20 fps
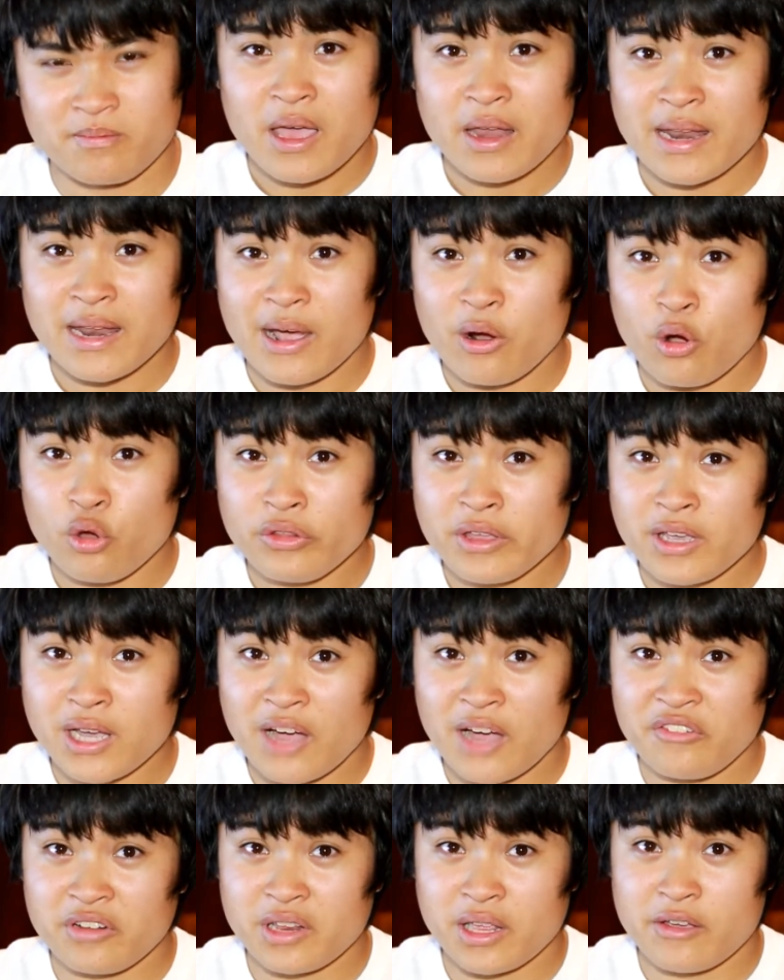Now, Only
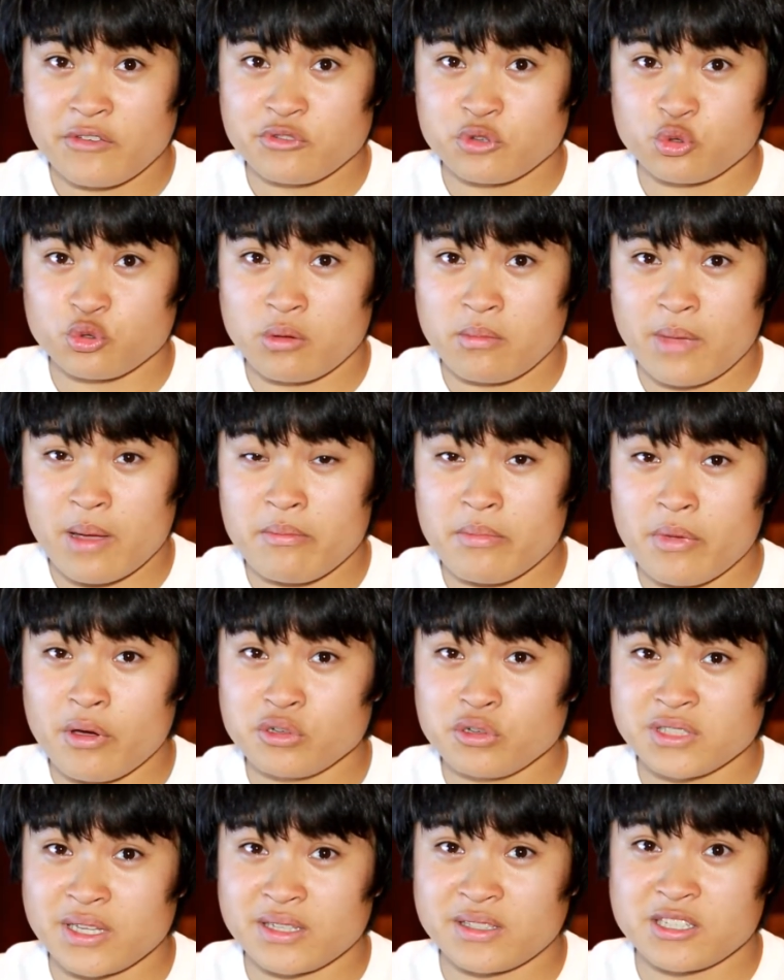God Forgives was one of my
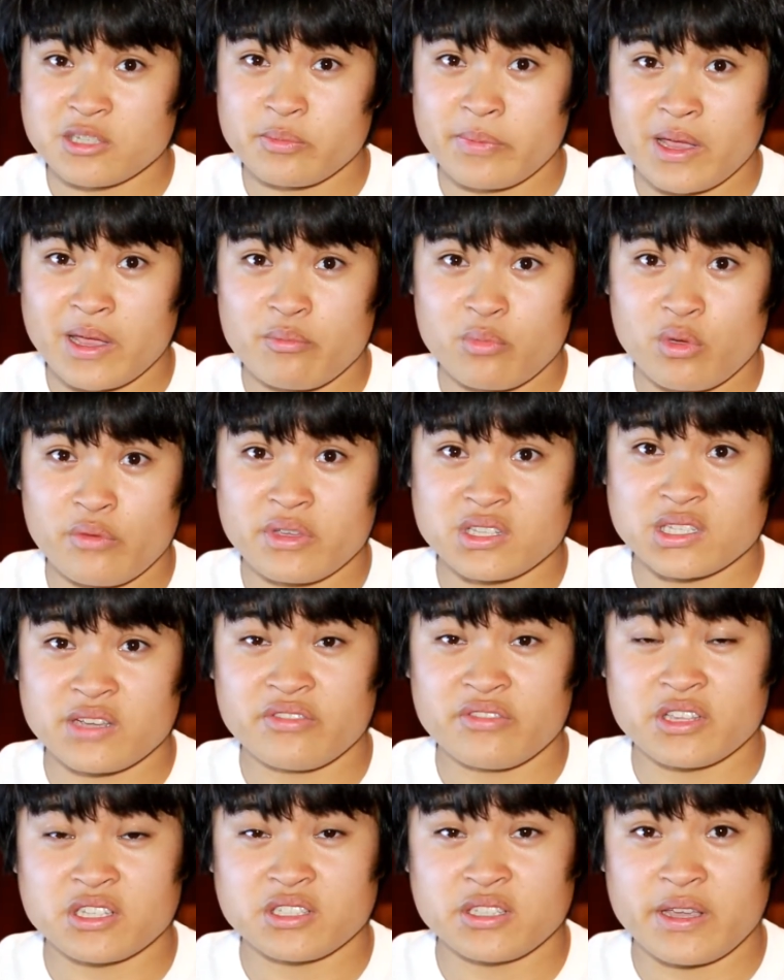most anticipated movies of
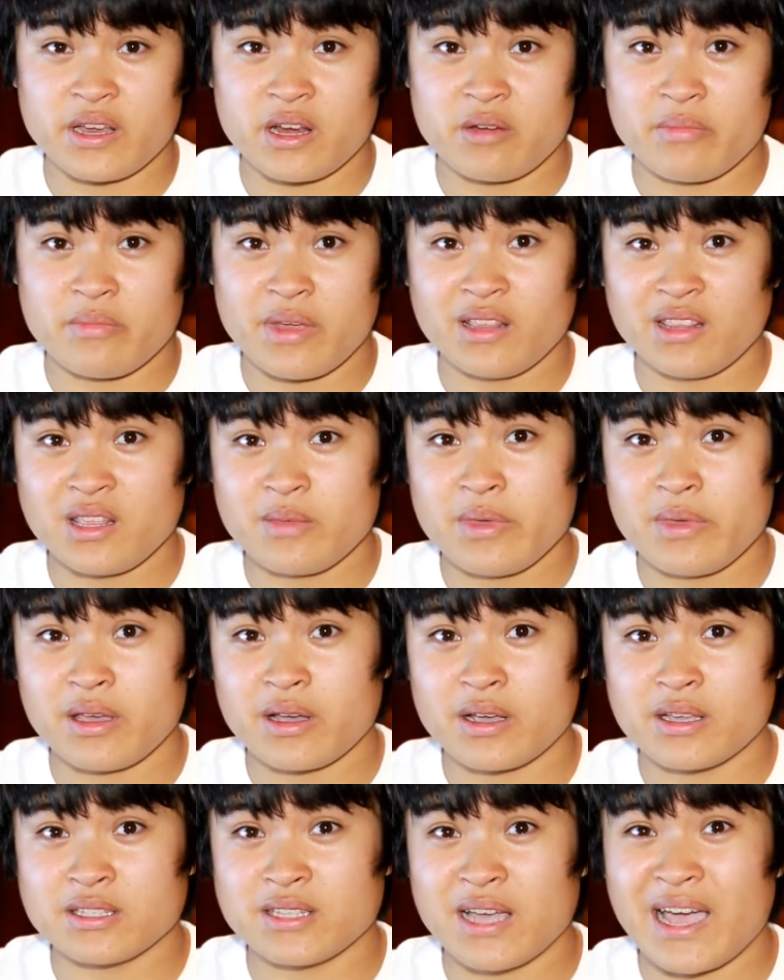this year, mainly
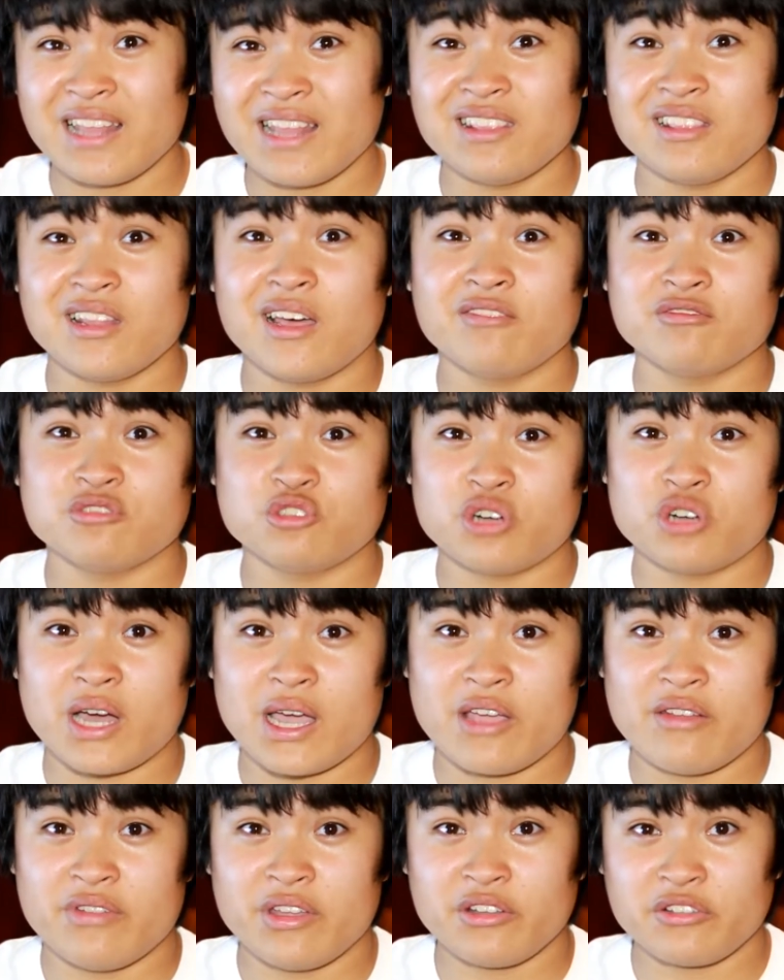because I love
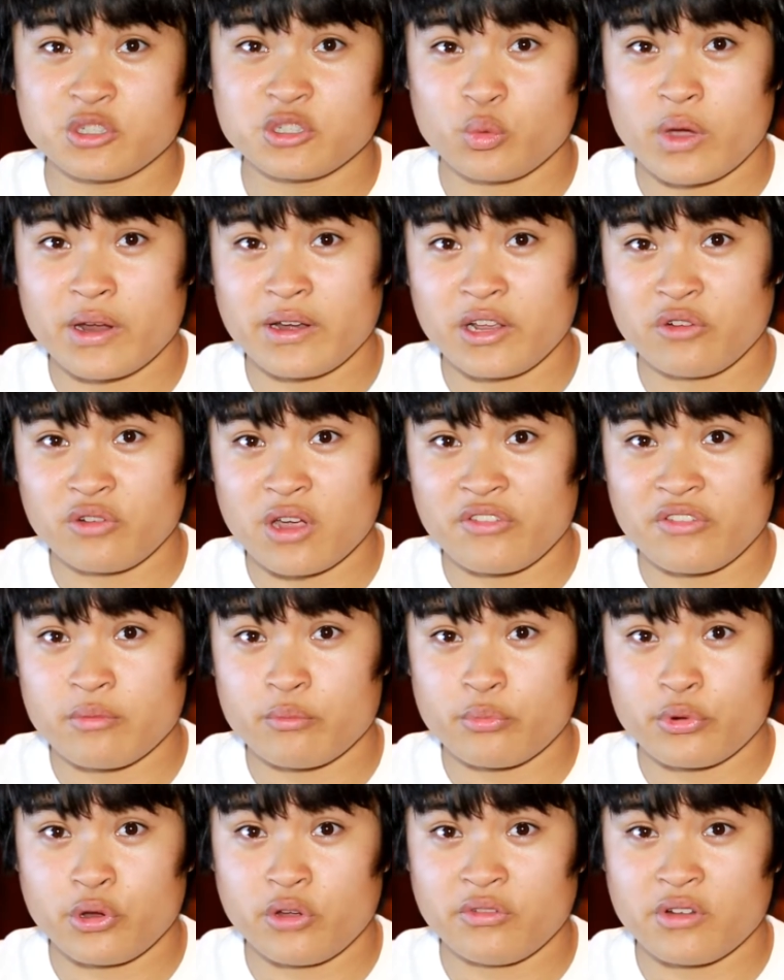Drive. Nicolas Winding Refn
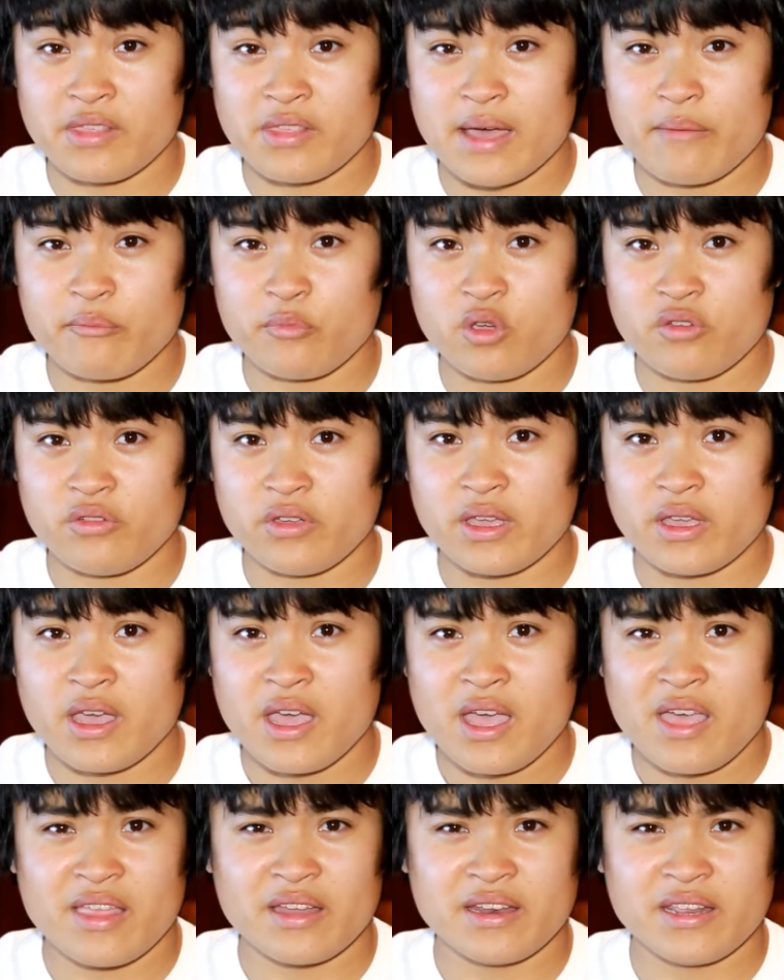proved in that movie
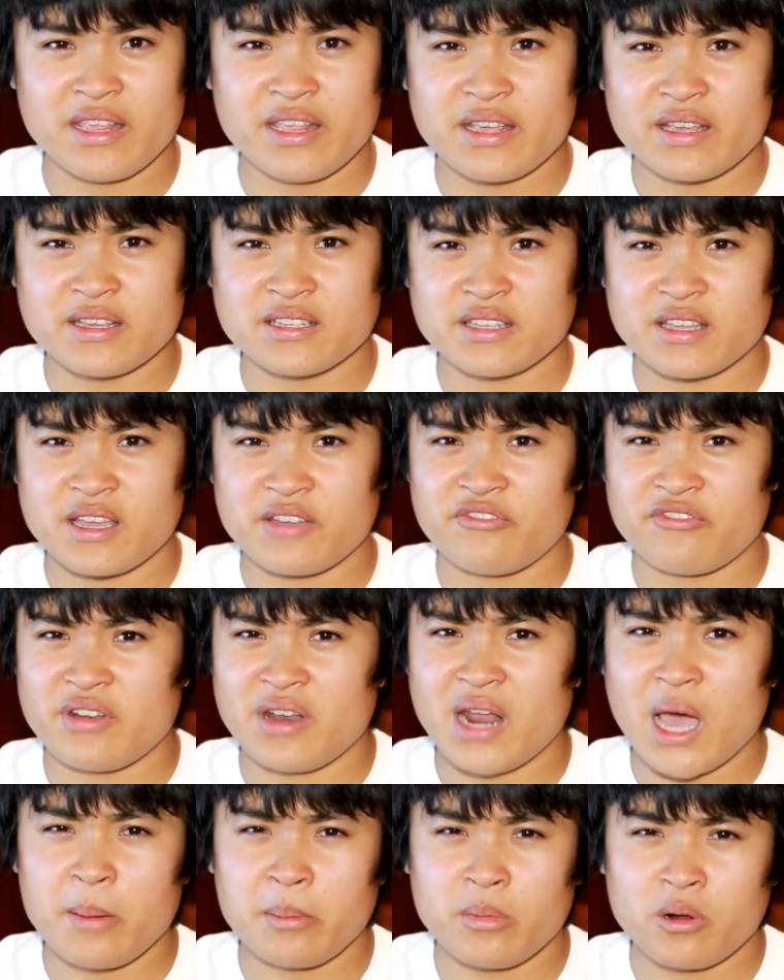that he is a
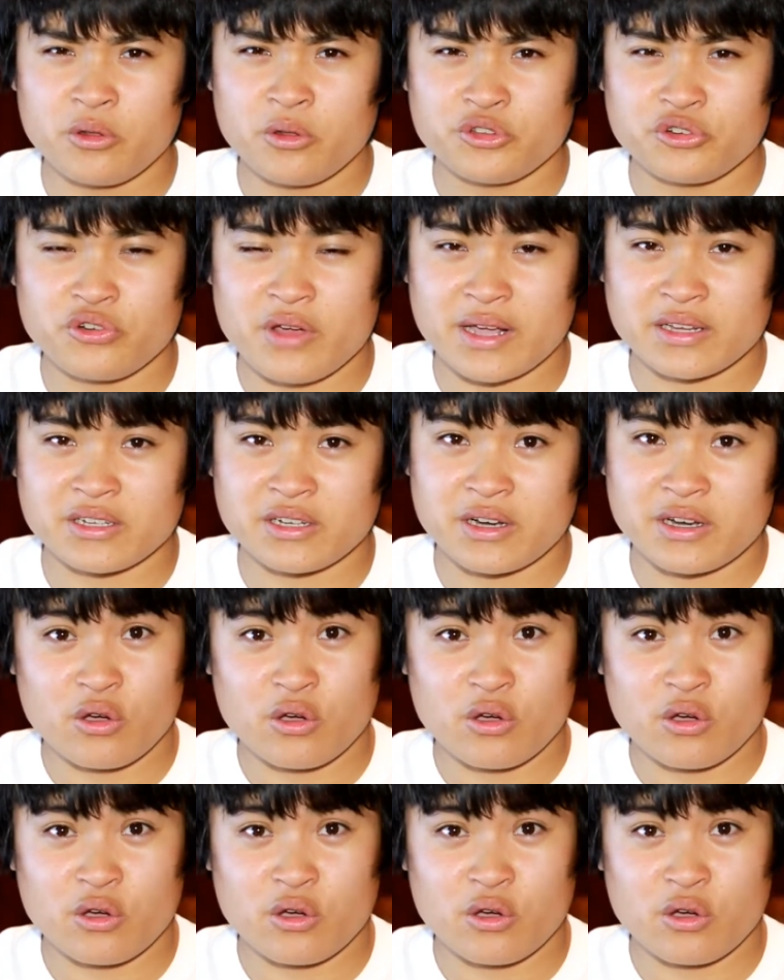phenomenal director.